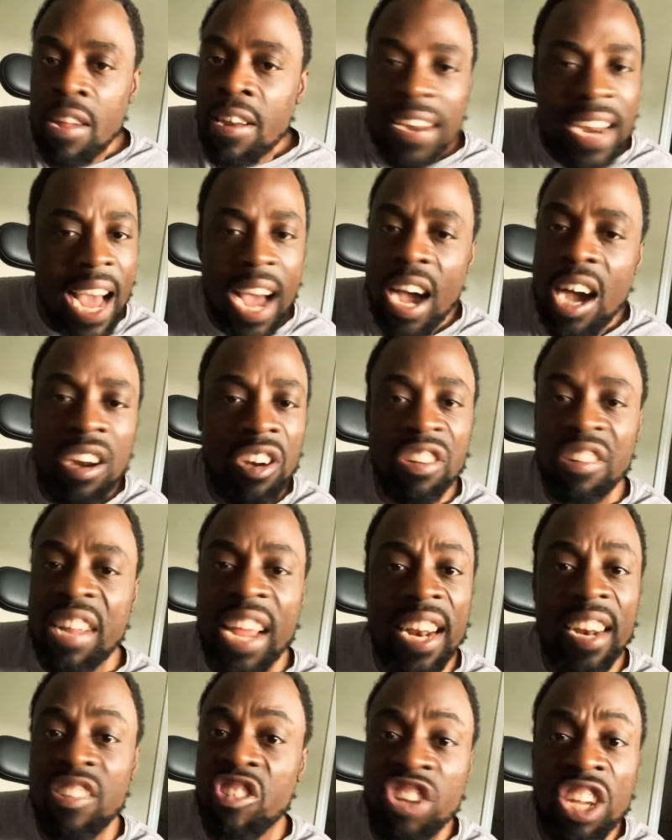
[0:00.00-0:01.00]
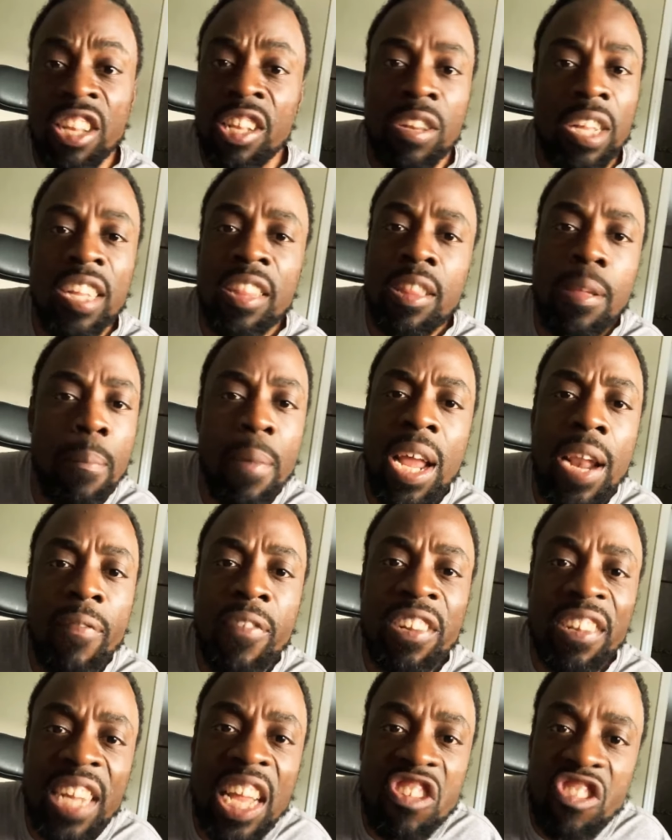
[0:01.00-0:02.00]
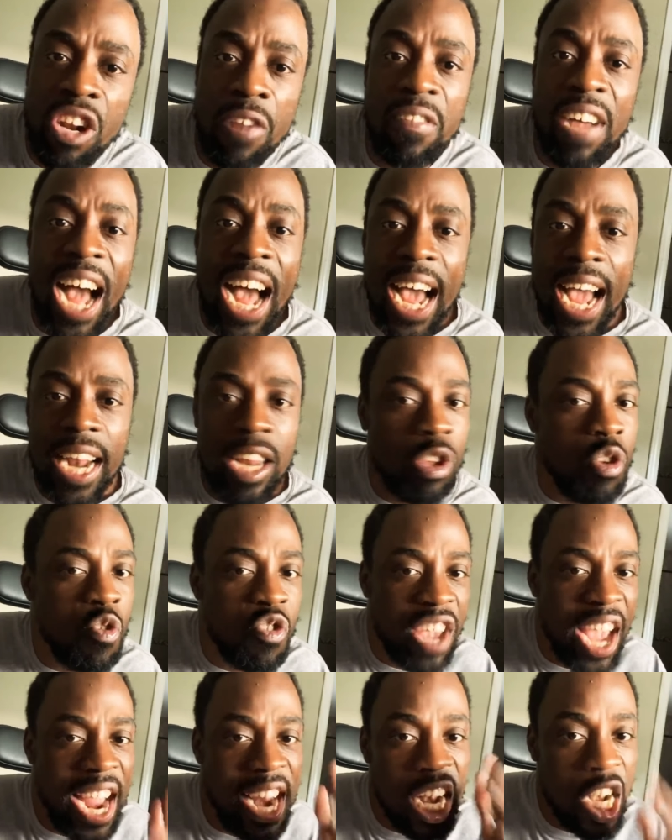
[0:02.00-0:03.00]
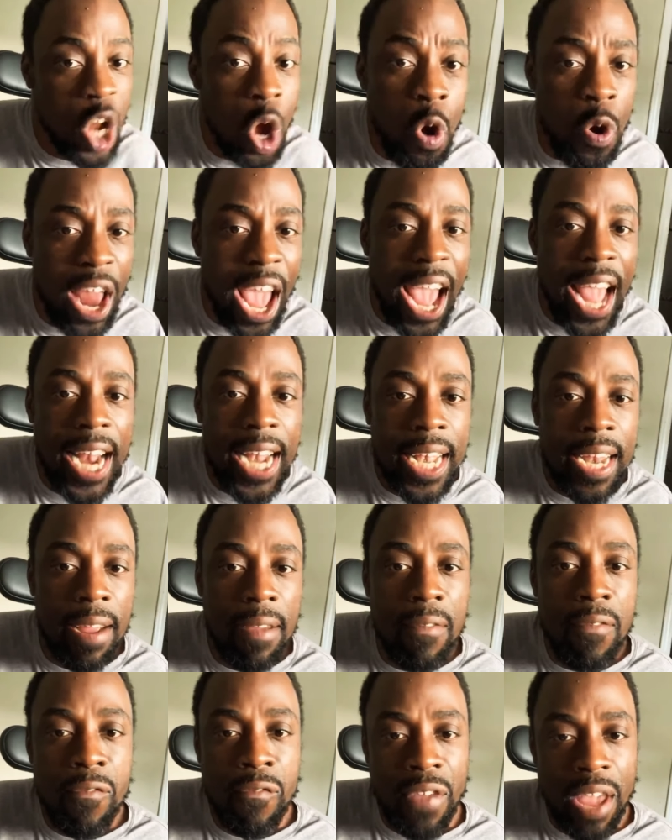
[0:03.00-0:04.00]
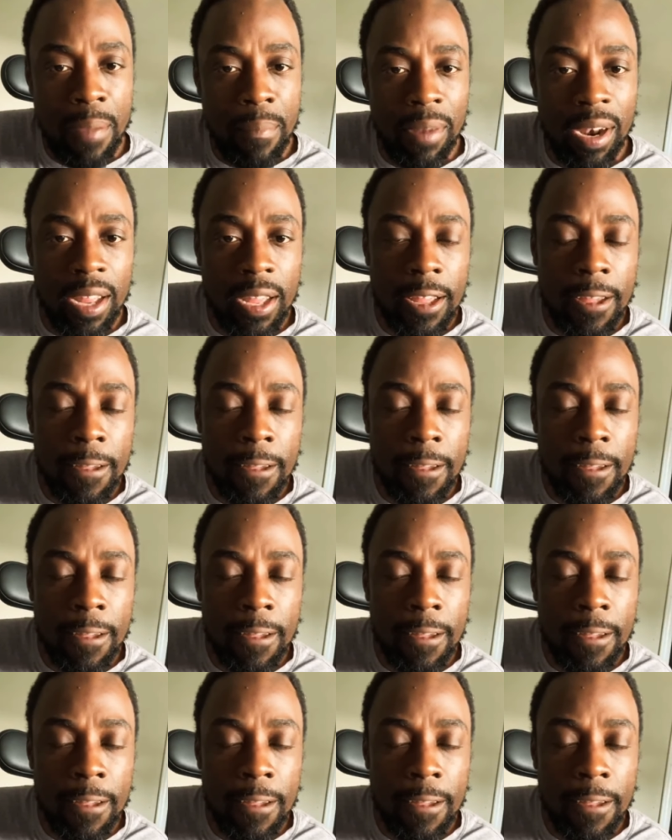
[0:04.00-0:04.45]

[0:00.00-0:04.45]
Now understand that Jesus is the manifestation of God. You can't do that, family.